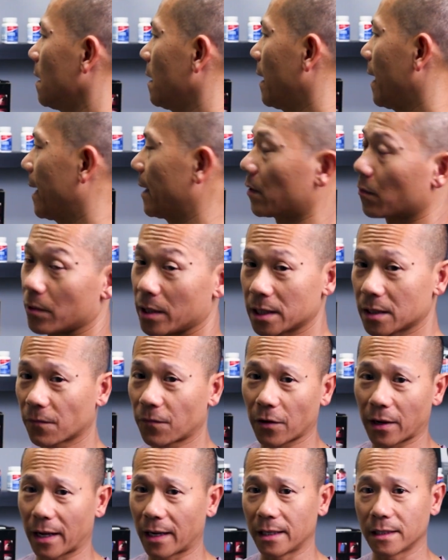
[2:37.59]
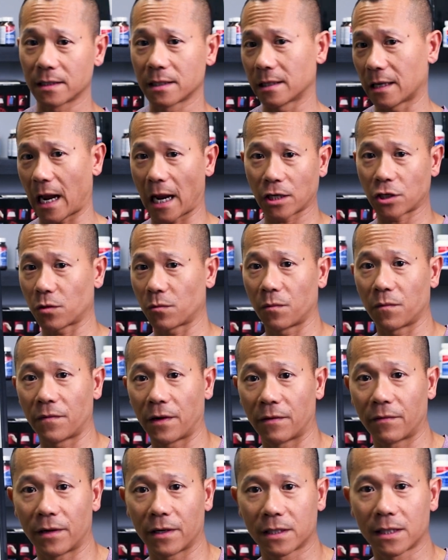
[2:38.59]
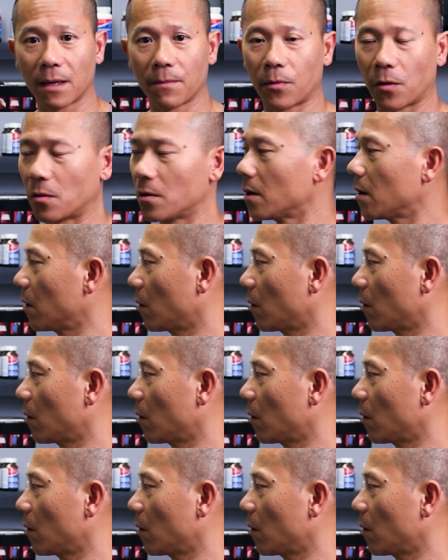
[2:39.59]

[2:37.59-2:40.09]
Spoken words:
And the reason for that is actually very, very simple.